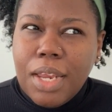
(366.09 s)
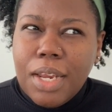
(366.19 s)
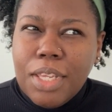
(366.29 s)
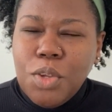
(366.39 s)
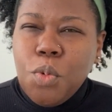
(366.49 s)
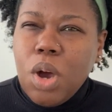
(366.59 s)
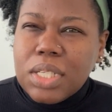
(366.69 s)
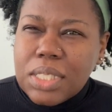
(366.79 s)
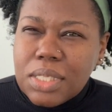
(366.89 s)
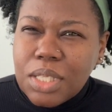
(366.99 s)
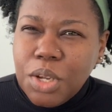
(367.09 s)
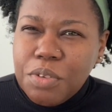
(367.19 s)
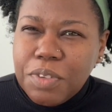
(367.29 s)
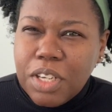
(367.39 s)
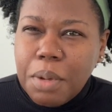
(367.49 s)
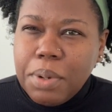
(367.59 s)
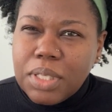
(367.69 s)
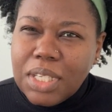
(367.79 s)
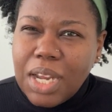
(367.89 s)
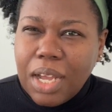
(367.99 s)
you want it to go video
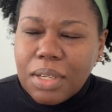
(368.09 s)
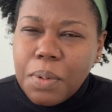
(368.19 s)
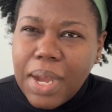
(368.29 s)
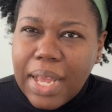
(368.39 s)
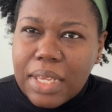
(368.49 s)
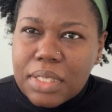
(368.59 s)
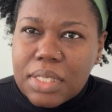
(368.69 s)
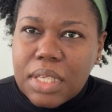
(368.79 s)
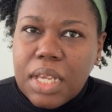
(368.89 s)
but not quite.